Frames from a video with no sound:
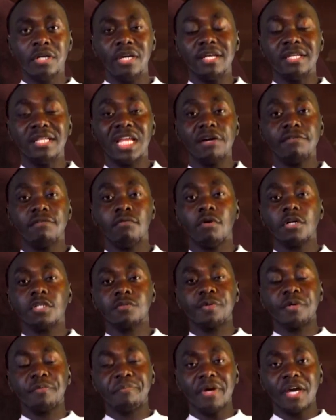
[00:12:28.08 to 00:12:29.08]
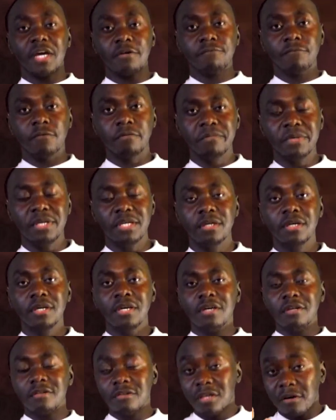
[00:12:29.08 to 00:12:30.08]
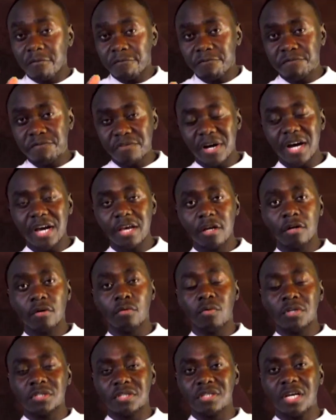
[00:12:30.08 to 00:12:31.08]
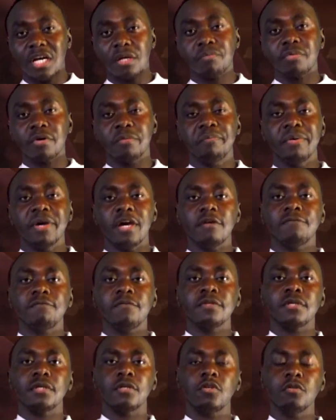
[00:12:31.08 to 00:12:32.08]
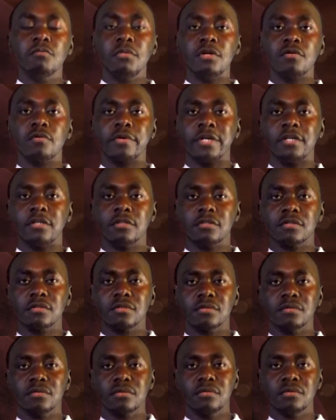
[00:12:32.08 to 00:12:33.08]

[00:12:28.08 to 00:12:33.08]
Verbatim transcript: It never was prepared for me. The fire was not prepared for the human race.